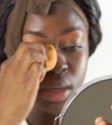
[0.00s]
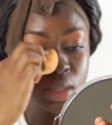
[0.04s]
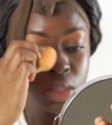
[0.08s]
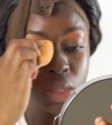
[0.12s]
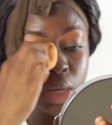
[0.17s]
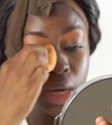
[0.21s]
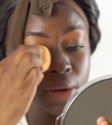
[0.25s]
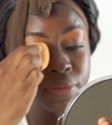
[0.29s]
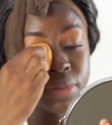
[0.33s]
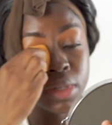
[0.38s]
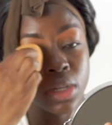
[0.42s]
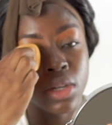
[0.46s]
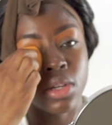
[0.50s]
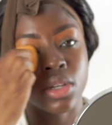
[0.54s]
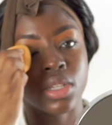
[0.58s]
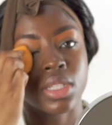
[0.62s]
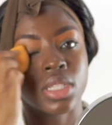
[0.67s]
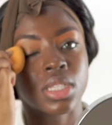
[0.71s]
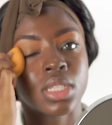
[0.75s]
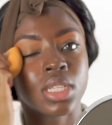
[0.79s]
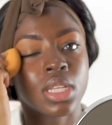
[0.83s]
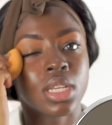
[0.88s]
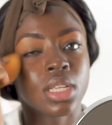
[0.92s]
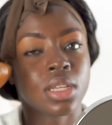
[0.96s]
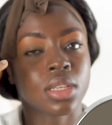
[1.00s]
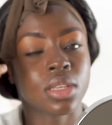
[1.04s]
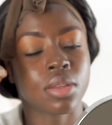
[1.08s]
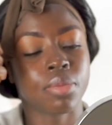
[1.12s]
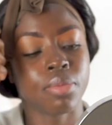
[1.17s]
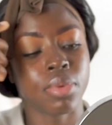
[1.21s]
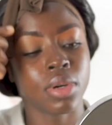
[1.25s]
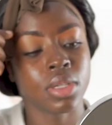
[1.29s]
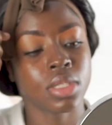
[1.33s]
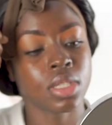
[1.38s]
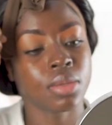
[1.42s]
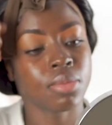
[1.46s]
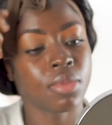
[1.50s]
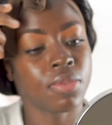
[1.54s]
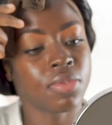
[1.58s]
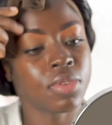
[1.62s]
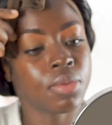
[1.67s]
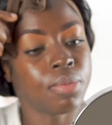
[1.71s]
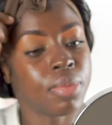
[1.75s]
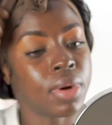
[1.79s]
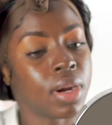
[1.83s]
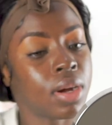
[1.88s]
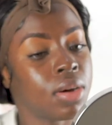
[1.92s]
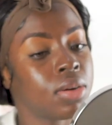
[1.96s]
After concealing the bottom of the
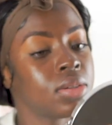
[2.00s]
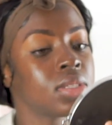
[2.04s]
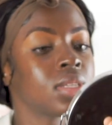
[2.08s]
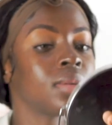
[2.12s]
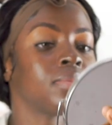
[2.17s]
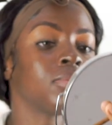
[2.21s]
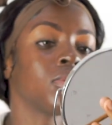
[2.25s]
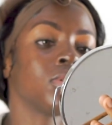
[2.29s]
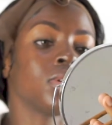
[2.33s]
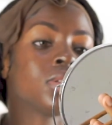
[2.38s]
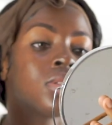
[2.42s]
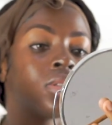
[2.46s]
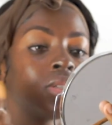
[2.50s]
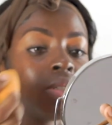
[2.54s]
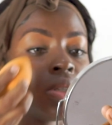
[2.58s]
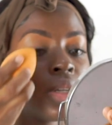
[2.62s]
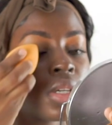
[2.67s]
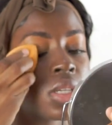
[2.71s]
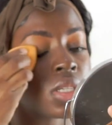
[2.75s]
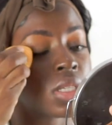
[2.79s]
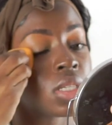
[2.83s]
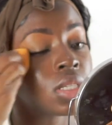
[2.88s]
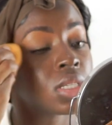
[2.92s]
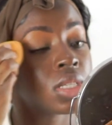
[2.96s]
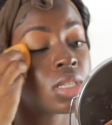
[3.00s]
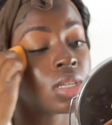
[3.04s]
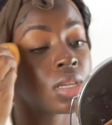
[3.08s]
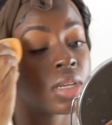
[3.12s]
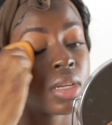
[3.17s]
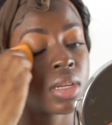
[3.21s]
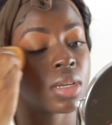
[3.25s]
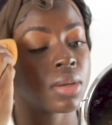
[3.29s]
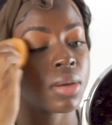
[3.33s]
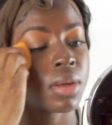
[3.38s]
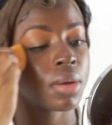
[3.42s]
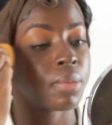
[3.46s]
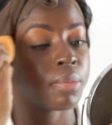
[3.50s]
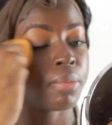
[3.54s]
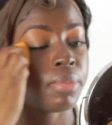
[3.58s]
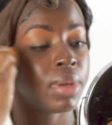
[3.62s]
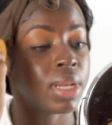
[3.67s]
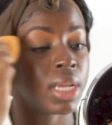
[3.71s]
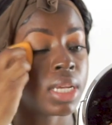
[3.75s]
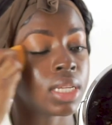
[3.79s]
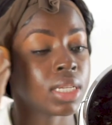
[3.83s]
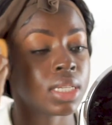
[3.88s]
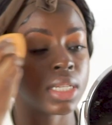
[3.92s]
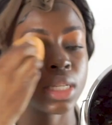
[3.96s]
brows, I'm going to just
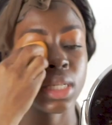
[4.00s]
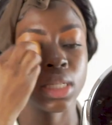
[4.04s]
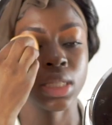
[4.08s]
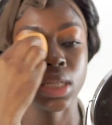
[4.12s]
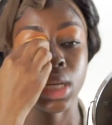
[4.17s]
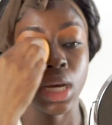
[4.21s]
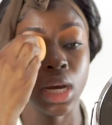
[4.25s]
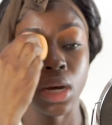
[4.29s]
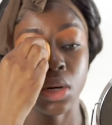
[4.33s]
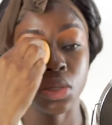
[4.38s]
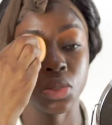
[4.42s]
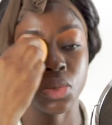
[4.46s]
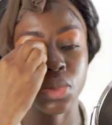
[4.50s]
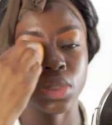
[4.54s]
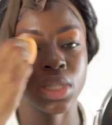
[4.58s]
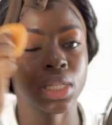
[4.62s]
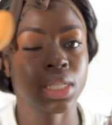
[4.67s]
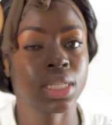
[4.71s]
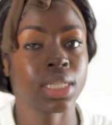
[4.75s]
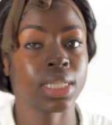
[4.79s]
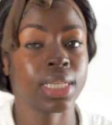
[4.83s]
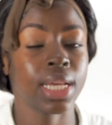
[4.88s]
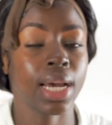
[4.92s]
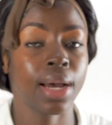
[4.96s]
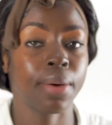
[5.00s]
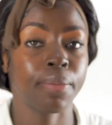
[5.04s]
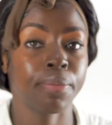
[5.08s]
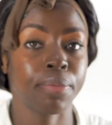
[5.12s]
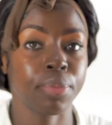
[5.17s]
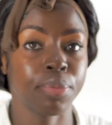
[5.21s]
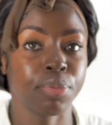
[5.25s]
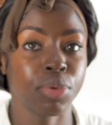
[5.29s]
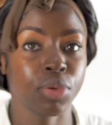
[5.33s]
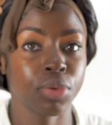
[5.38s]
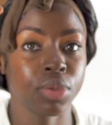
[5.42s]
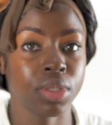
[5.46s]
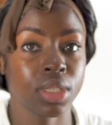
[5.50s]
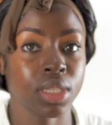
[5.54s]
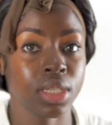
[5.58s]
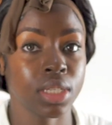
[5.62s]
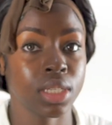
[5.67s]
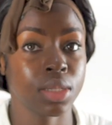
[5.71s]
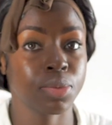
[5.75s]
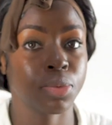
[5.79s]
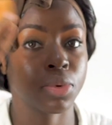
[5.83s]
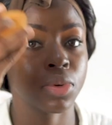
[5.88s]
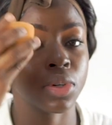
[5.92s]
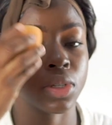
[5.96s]
blend it out with a damp beauty
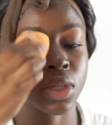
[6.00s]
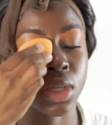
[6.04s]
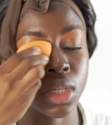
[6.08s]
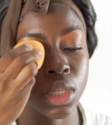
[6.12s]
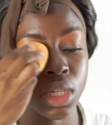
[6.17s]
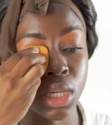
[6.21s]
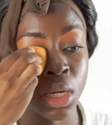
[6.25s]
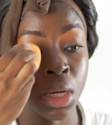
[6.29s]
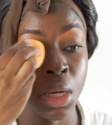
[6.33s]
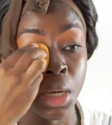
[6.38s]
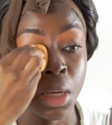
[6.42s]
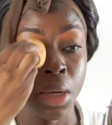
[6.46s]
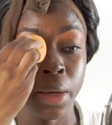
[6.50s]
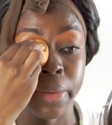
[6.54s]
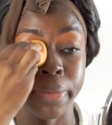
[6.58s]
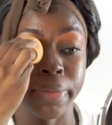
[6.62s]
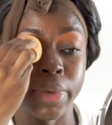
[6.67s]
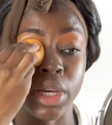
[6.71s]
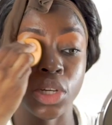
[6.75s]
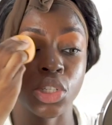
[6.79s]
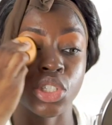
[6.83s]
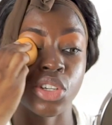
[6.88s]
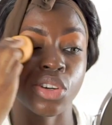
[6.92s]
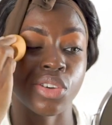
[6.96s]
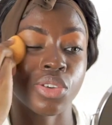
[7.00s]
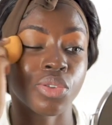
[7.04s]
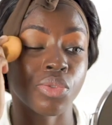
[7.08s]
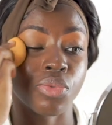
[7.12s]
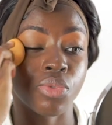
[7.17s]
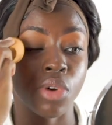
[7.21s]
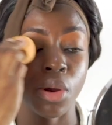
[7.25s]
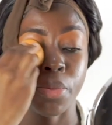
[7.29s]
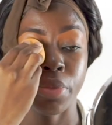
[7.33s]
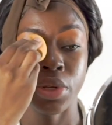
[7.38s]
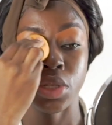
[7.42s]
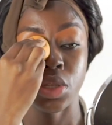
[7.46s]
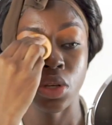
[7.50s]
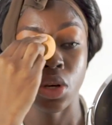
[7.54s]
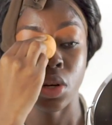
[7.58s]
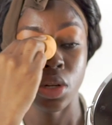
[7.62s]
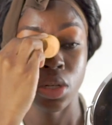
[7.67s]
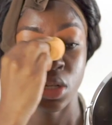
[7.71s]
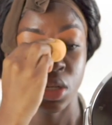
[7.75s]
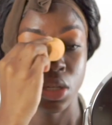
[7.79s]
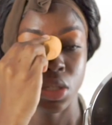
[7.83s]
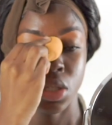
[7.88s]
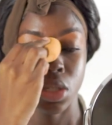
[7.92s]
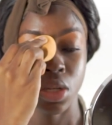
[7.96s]
sponge. Make sure you rub it
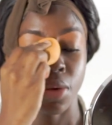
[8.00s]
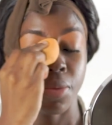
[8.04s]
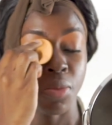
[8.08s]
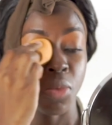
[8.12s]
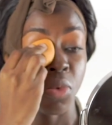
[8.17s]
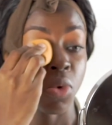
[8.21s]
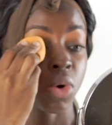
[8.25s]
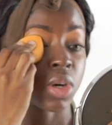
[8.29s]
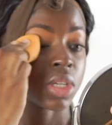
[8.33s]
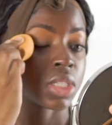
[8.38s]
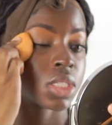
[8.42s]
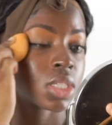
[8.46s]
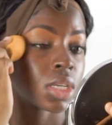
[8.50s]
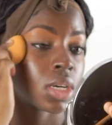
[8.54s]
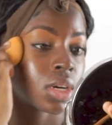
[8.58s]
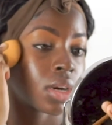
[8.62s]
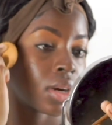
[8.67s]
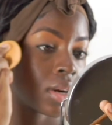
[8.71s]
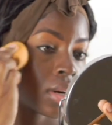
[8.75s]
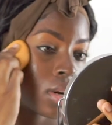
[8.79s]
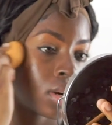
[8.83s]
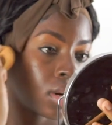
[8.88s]
under some water.